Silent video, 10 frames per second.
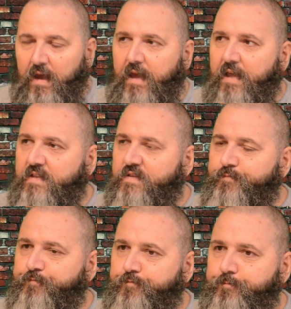
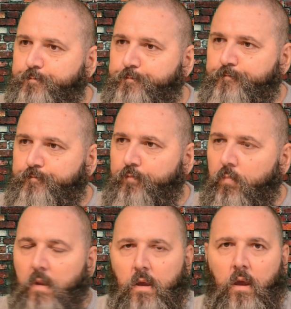It's
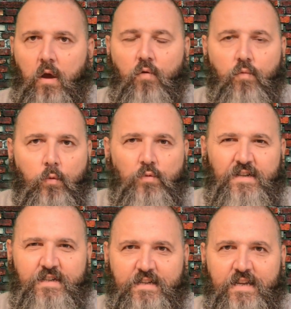a real
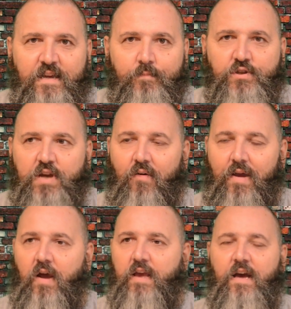deep
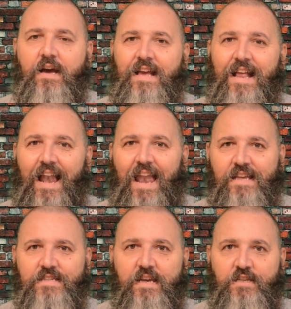cherry, like a
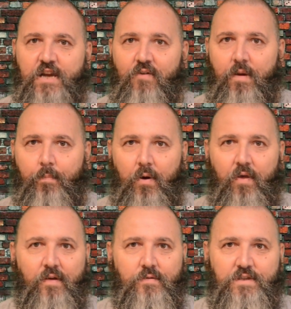glacé cherry, a pot
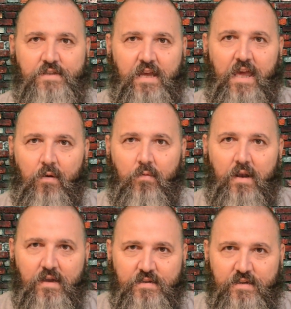of those sticky old
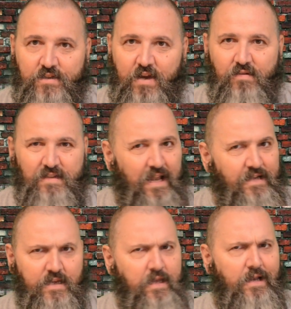glacé cherries,
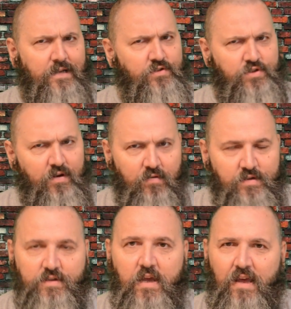glass
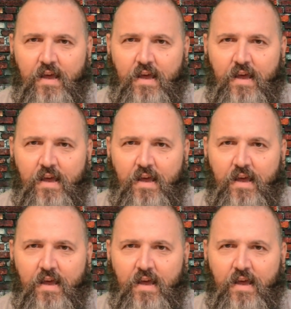cherries.